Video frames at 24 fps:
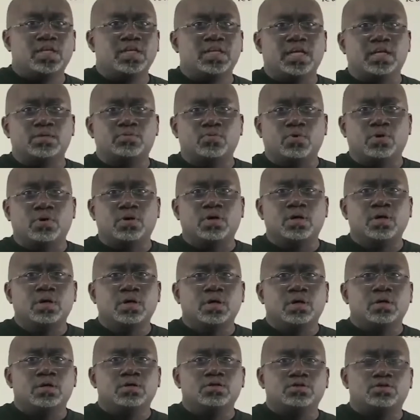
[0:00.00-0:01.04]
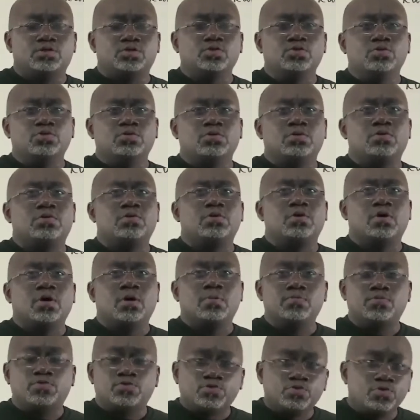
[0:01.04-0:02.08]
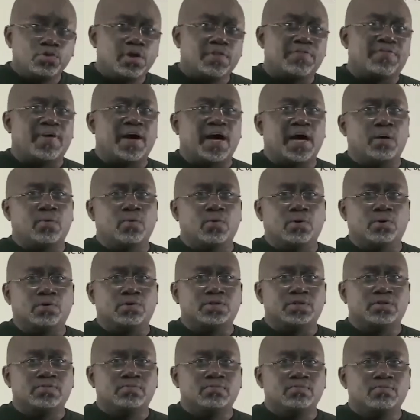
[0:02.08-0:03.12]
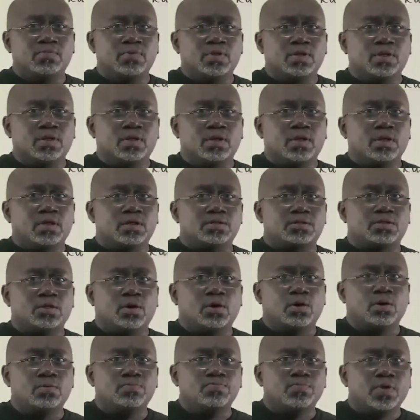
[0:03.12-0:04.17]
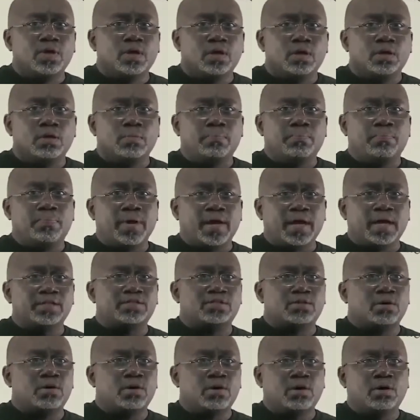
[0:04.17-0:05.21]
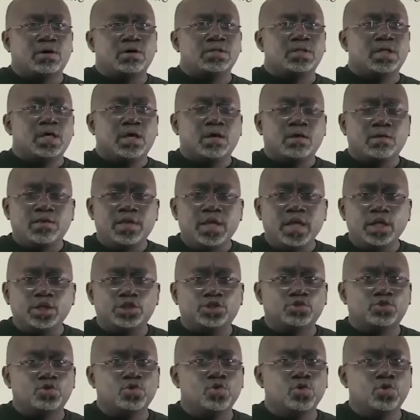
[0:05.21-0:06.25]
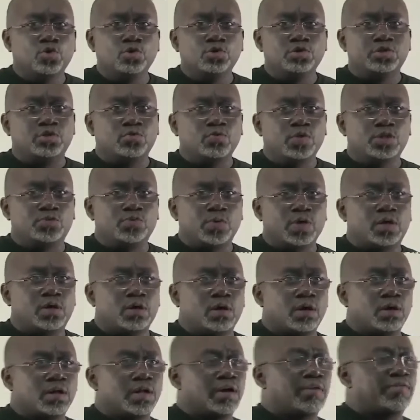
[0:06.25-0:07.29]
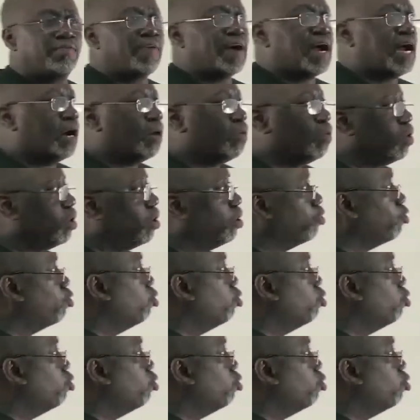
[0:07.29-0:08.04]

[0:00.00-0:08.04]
the network should come through the firewalls. So based on these rules, which we call the firewall